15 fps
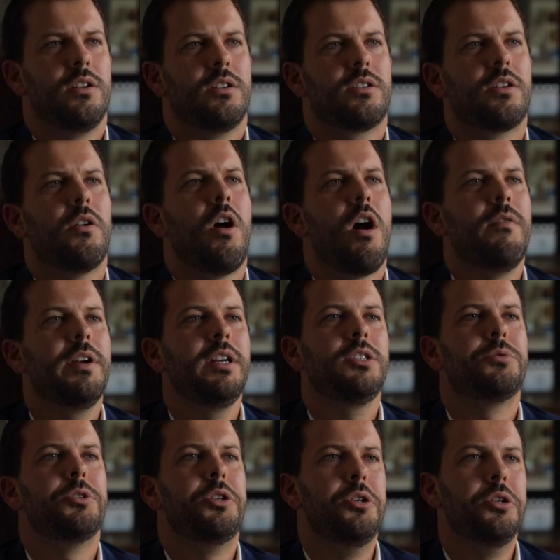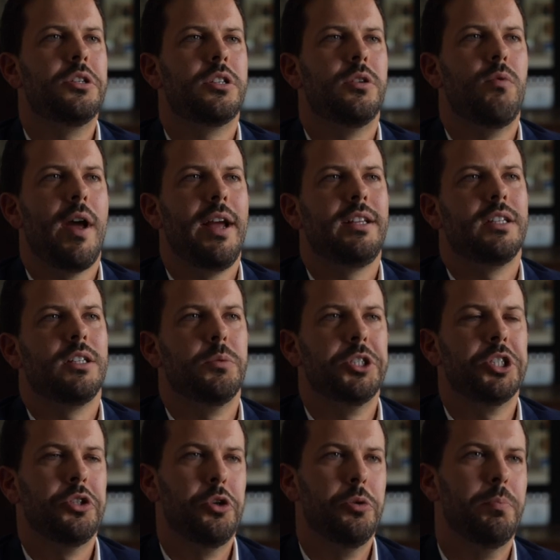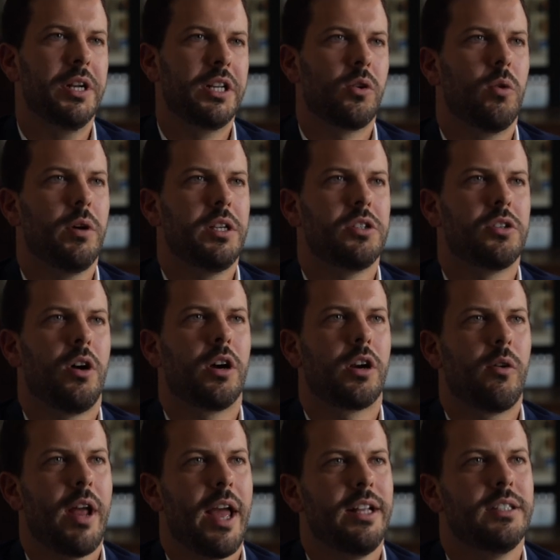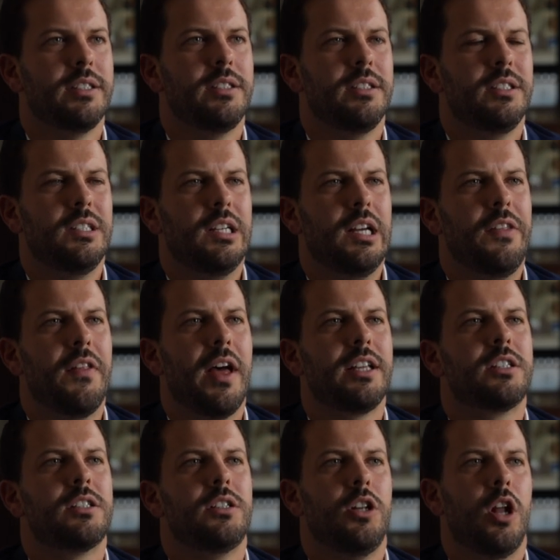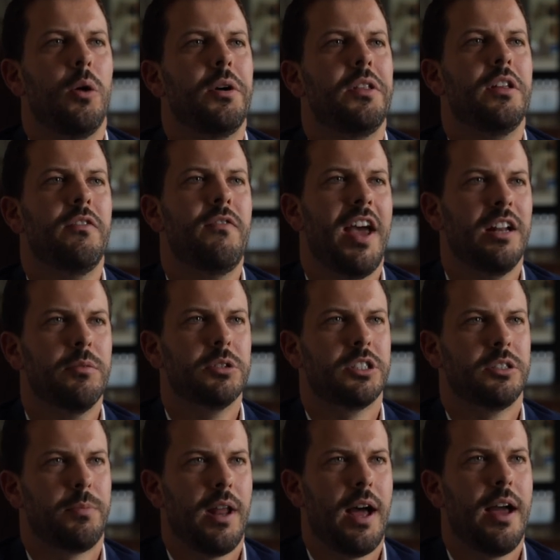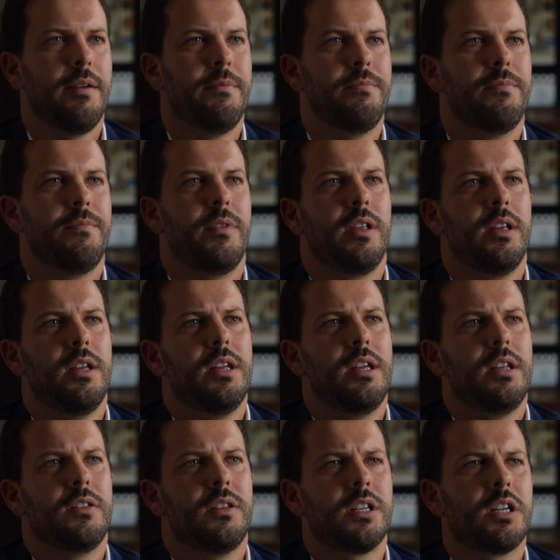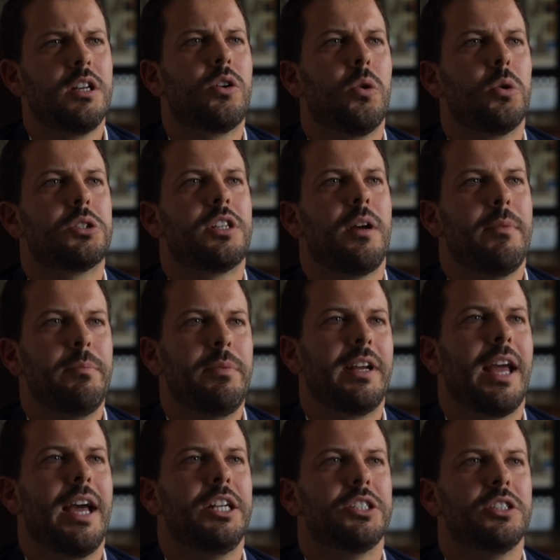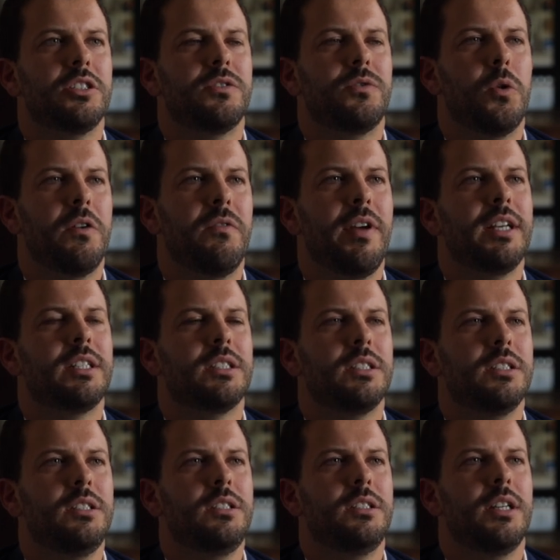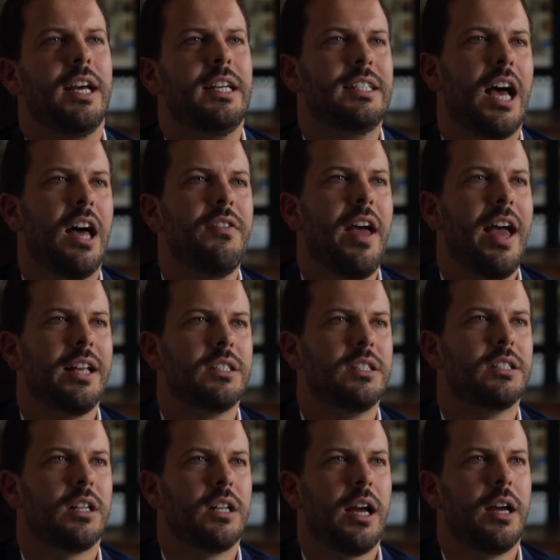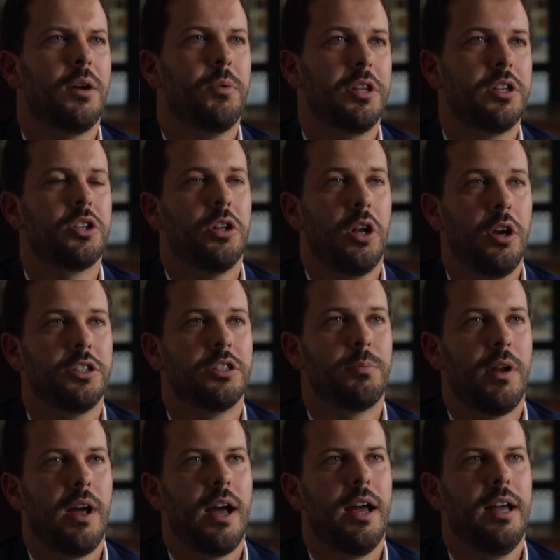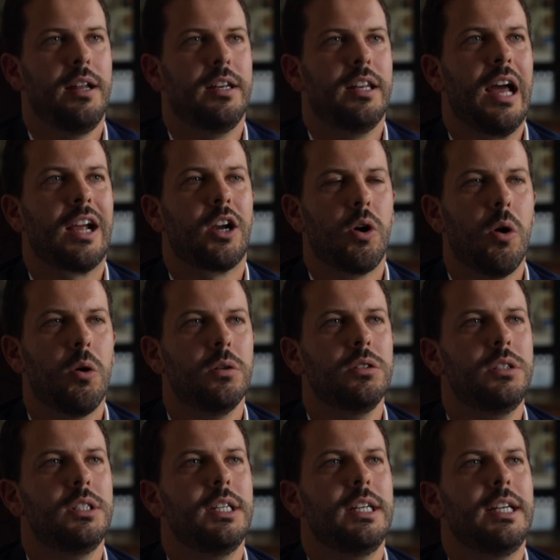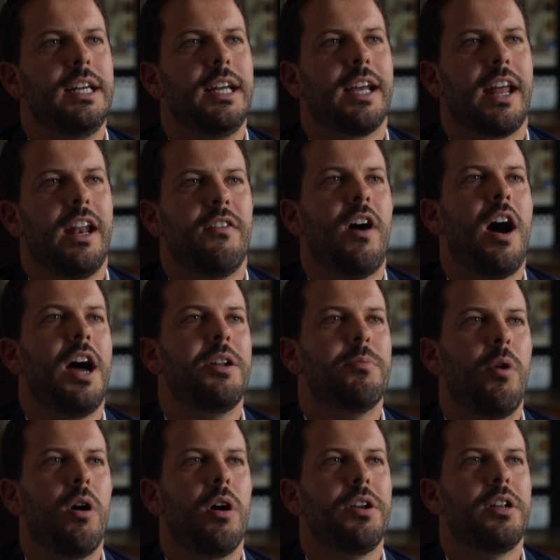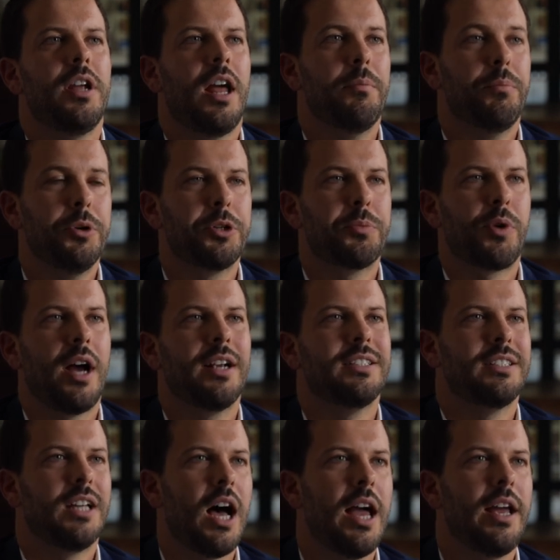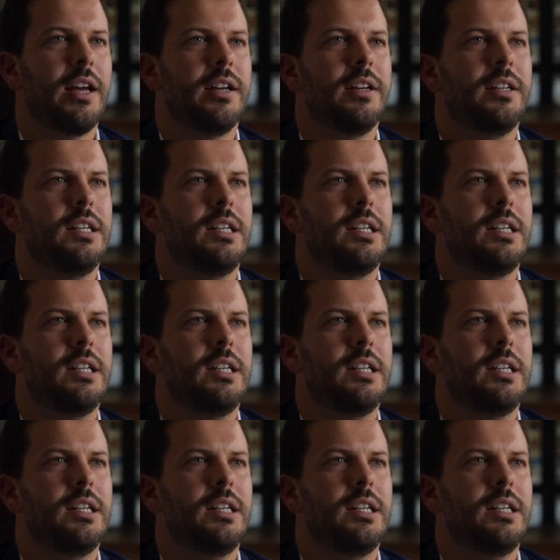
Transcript: So halvings reduce the rate at which new bitcoins are created, and thus lower the available supply. This can cause some implications for investors, as other assets with low supply, like gold, can have high demand and push prices higher.